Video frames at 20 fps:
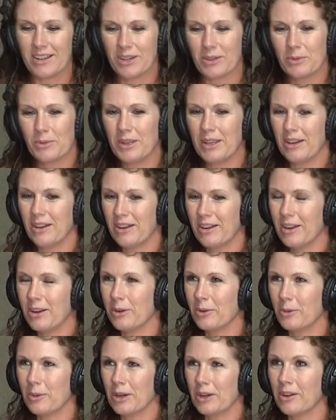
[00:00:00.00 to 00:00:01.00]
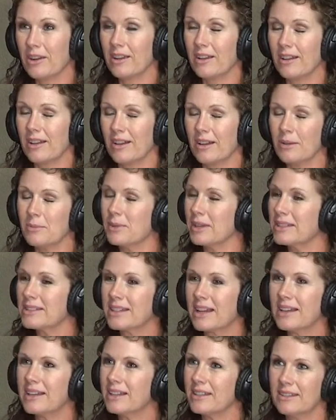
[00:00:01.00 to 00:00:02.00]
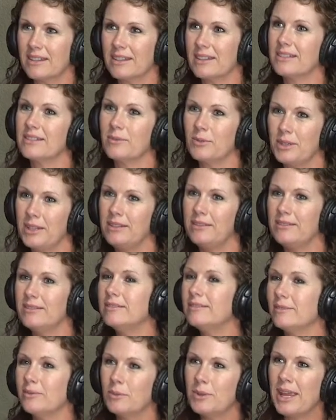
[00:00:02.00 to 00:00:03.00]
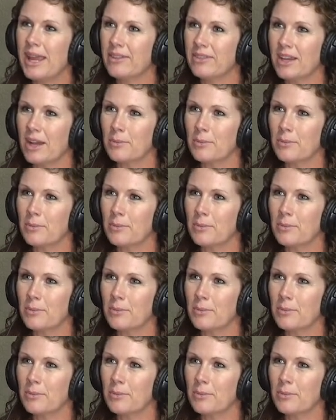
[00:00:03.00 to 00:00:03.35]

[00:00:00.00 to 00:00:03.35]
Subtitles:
We are. We're excited that we had the